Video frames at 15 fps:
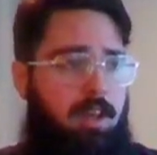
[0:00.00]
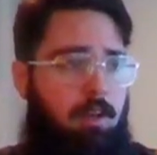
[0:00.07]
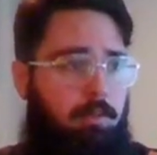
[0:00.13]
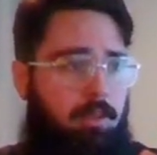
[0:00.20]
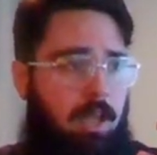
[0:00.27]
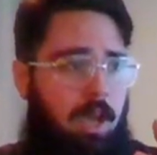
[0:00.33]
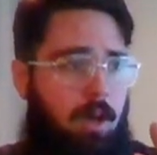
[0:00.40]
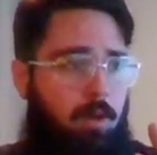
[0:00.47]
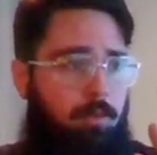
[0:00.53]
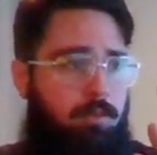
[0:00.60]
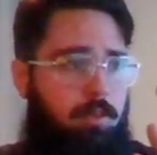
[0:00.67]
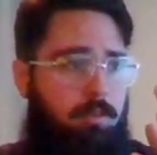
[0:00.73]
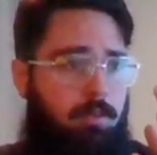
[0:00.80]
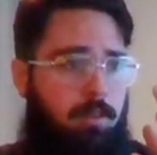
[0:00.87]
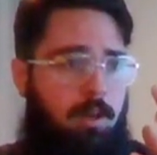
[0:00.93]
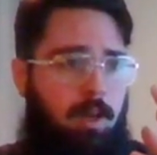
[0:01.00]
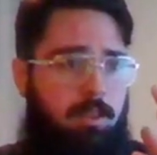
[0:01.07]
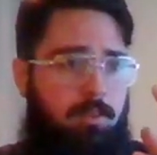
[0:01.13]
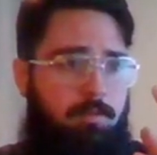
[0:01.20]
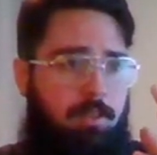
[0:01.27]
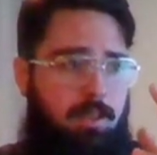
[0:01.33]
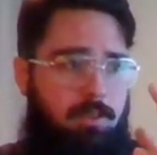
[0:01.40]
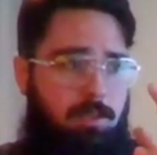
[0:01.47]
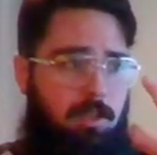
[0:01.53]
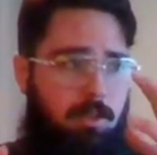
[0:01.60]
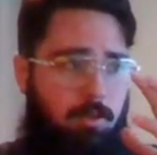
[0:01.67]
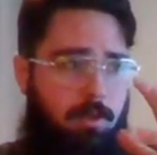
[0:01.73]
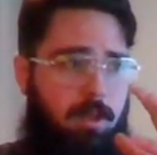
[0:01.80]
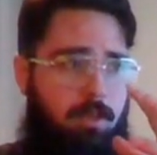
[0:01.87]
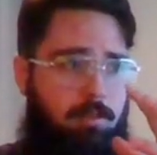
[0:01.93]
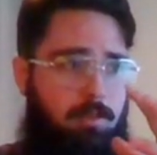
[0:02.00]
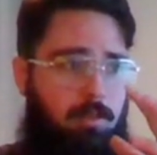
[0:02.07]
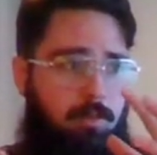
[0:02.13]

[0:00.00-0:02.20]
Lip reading: out loud the kind of phase that you're in.